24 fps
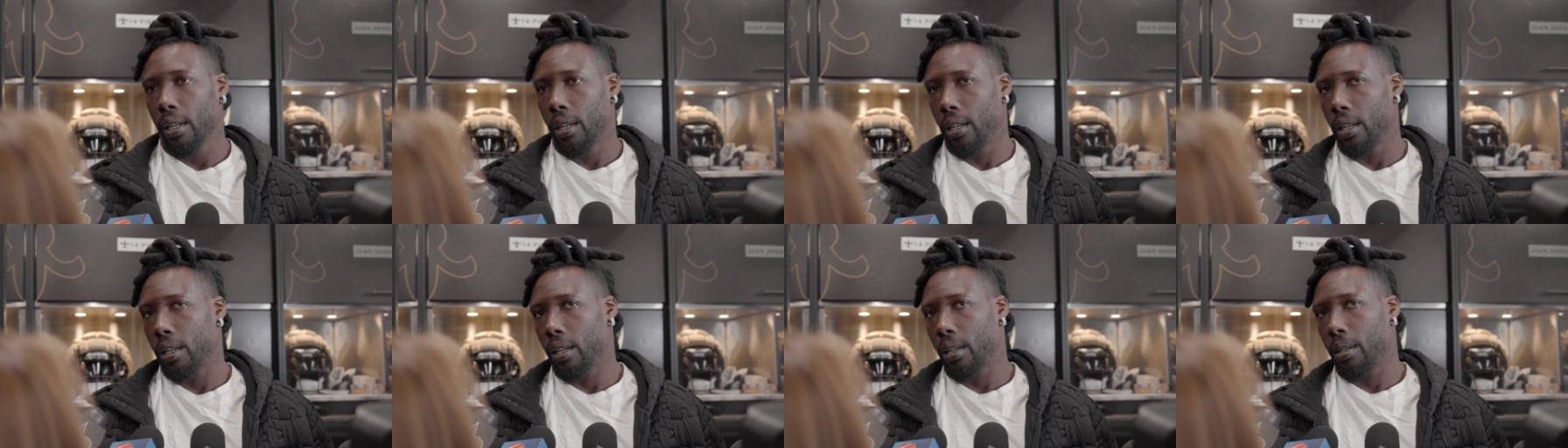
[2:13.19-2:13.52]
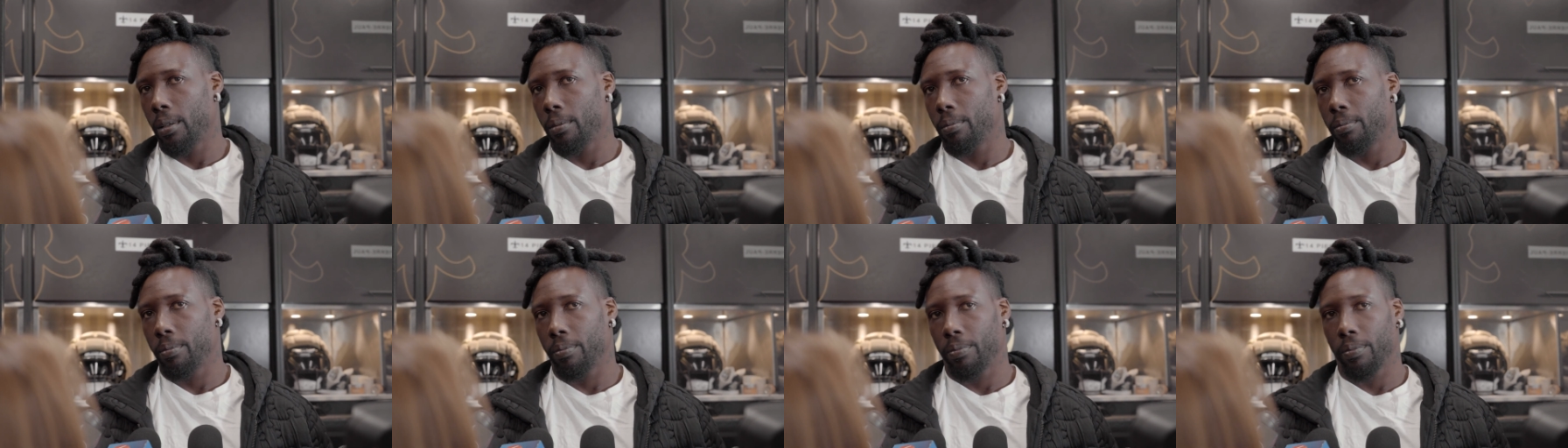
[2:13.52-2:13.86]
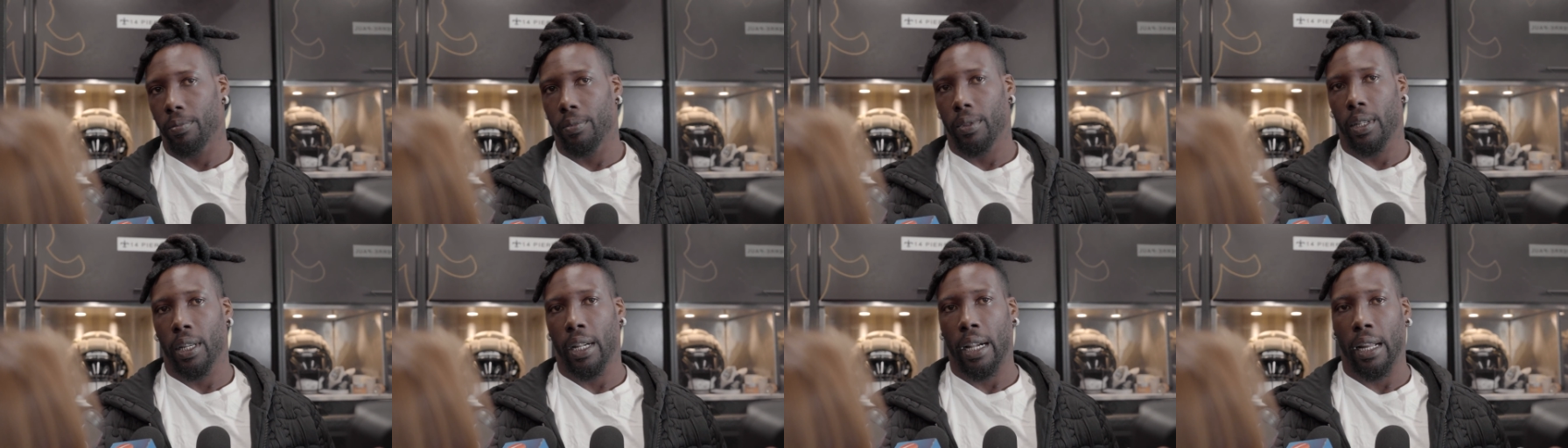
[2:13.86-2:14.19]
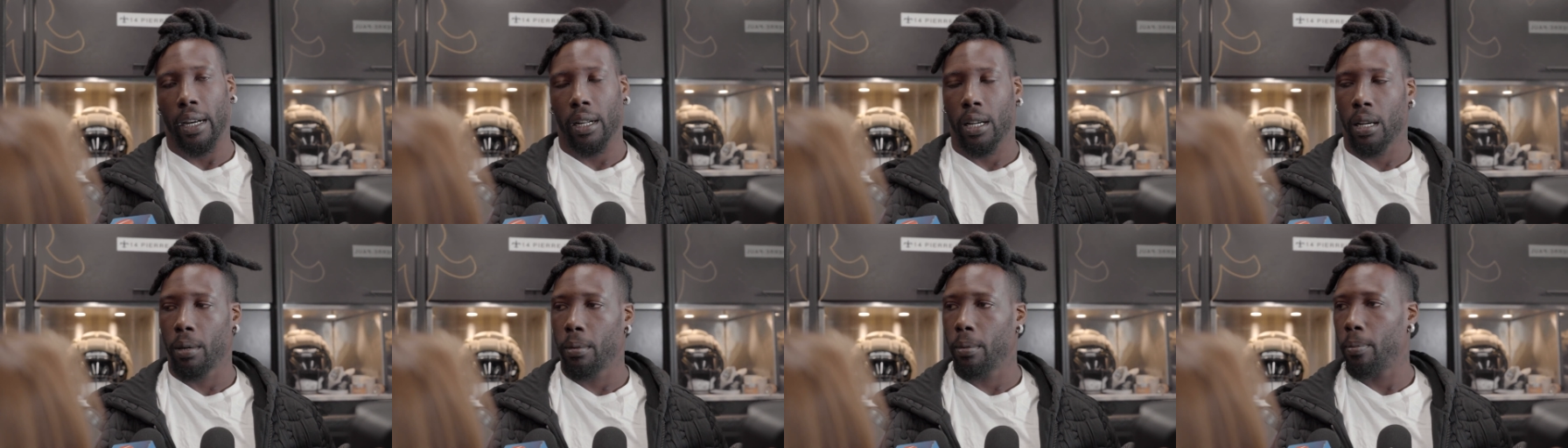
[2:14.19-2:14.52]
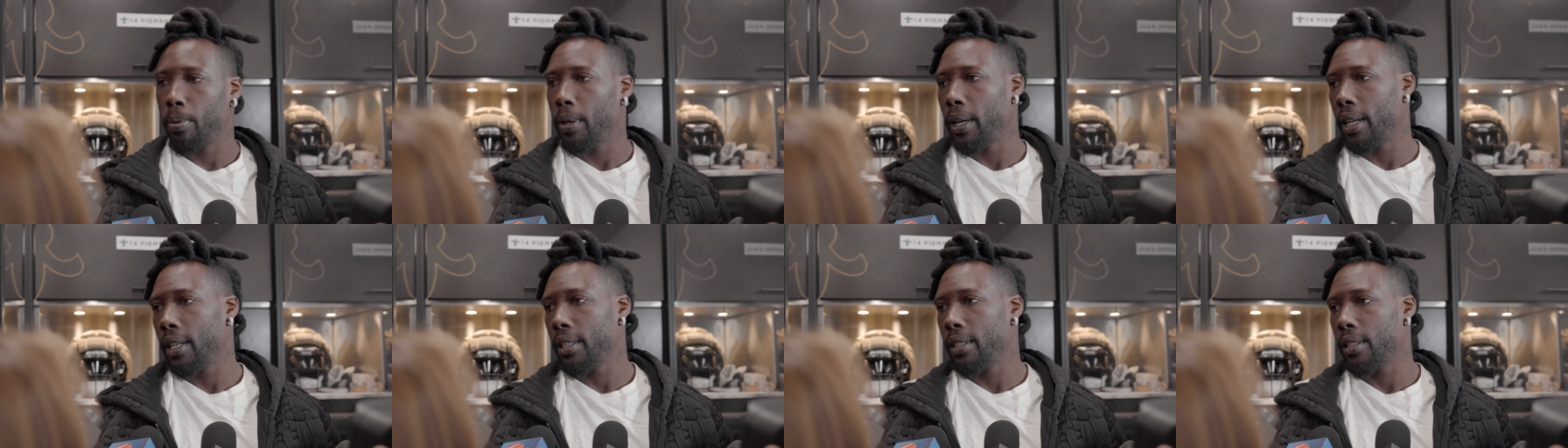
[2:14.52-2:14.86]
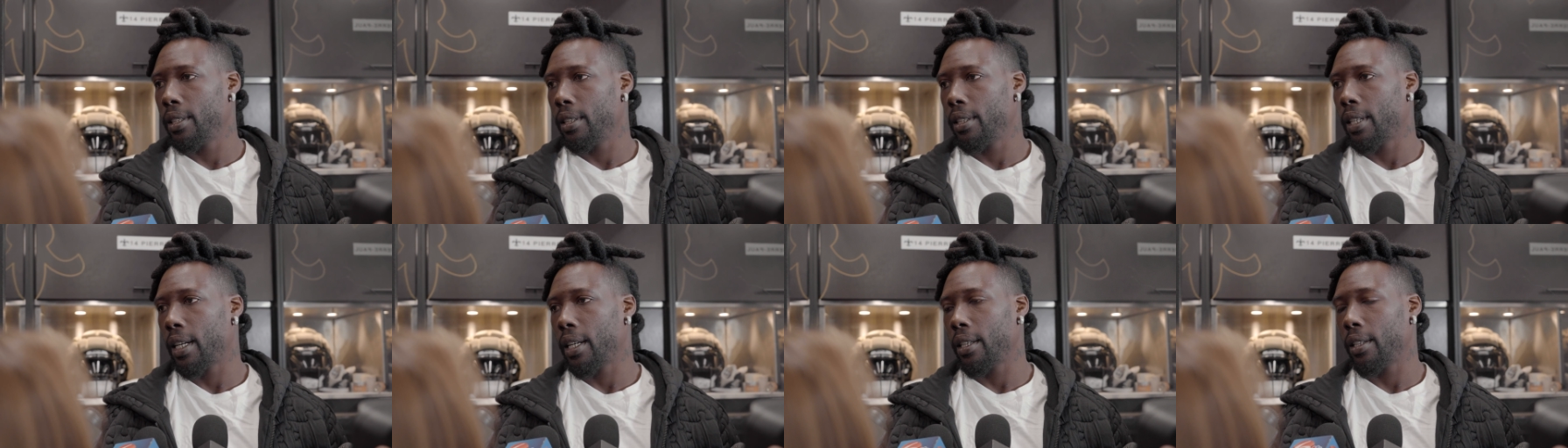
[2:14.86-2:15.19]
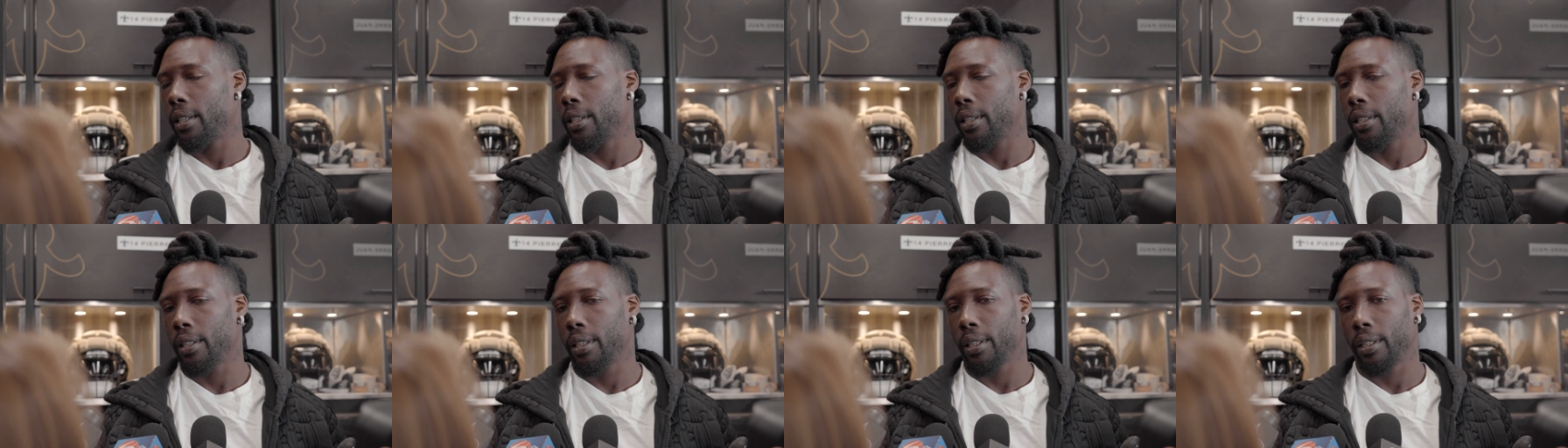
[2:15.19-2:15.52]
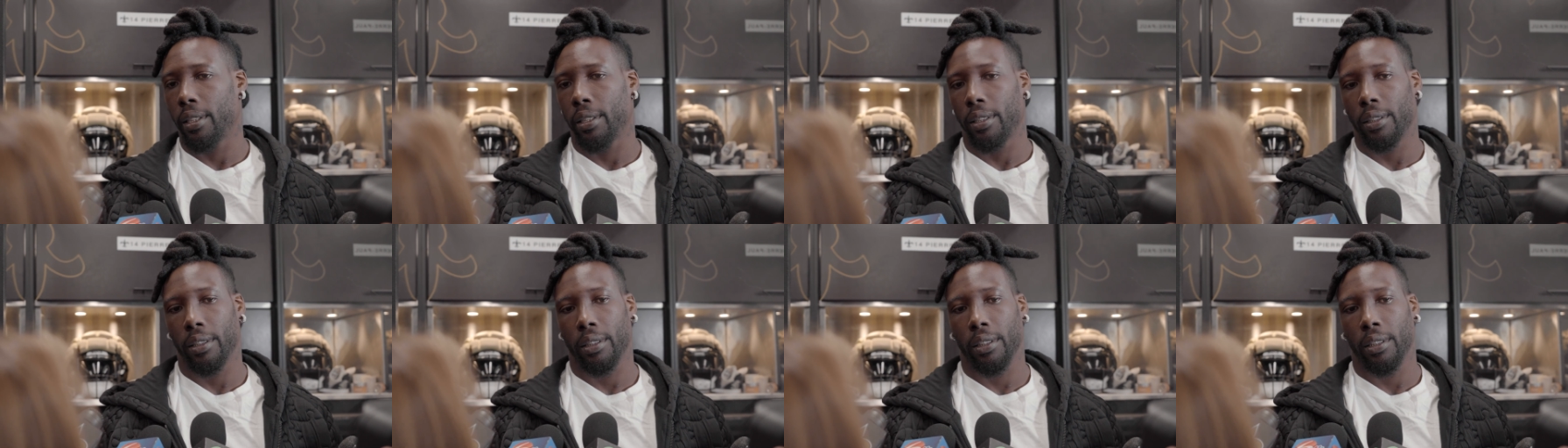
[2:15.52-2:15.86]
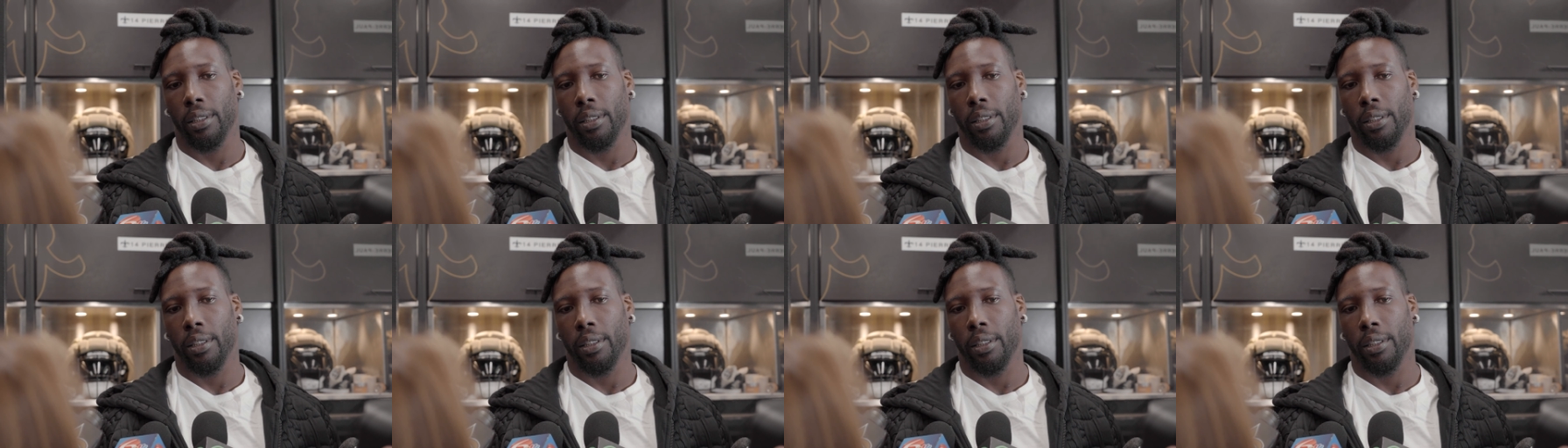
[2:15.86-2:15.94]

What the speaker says: I got a couple plays in out there, and,